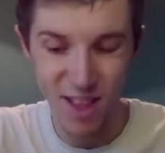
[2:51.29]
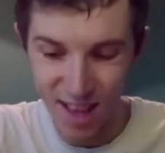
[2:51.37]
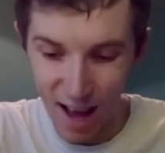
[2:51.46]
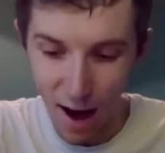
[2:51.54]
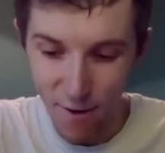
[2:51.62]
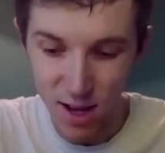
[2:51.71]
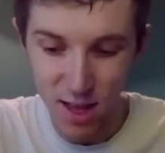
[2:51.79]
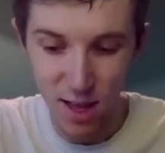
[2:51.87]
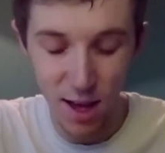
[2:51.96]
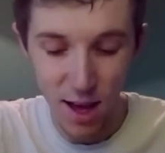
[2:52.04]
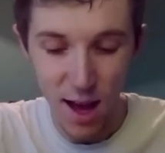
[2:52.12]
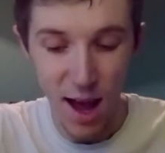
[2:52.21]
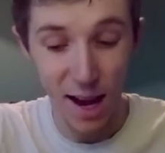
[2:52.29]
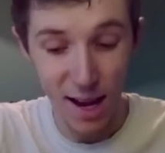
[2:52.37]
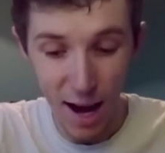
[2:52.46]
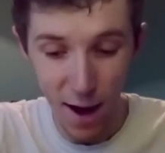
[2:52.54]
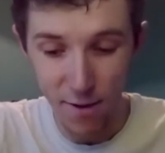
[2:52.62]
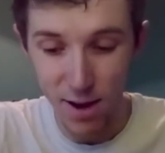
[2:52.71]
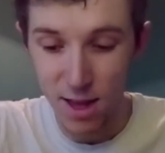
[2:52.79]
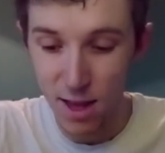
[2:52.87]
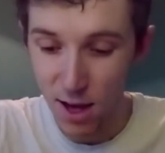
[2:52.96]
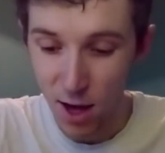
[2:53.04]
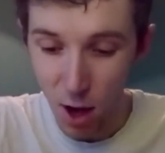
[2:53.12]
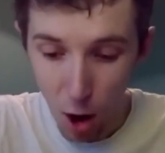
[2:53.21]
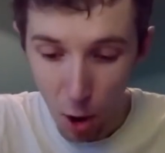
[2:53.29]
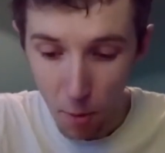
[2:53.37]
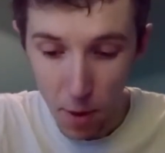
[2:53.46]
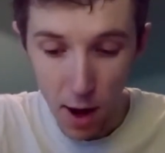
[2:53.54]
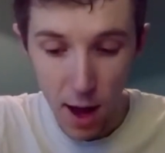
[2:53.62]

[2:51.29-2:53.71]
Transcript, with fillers: character, and character, hope.